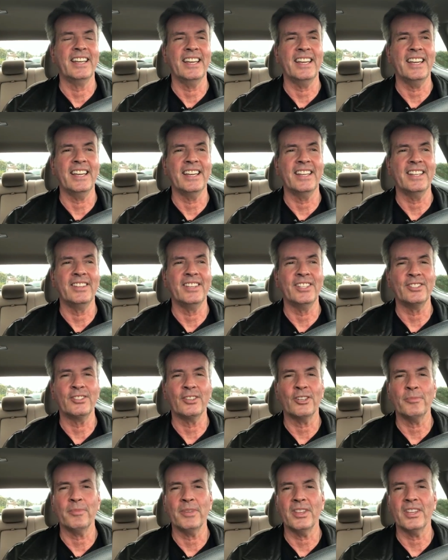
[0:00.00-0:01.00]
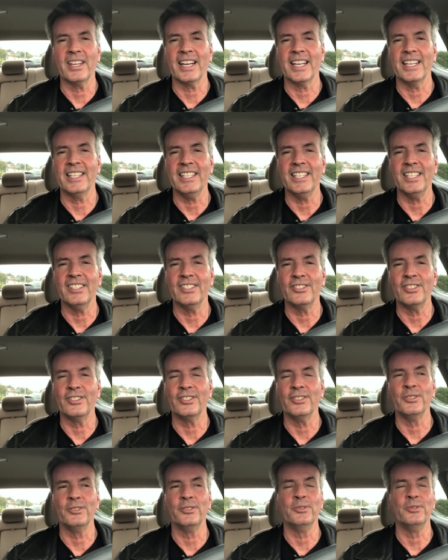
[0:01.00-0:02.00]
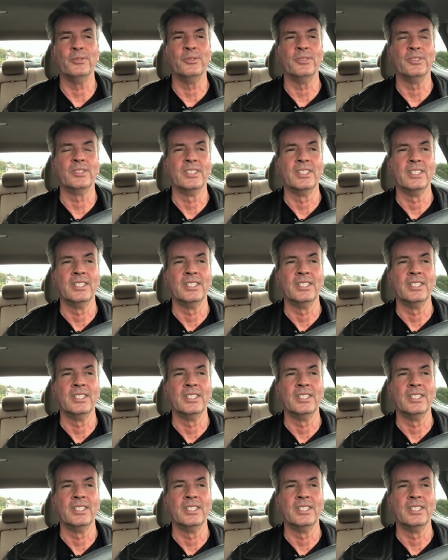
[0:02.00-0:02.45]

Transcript: and they told me that I needed to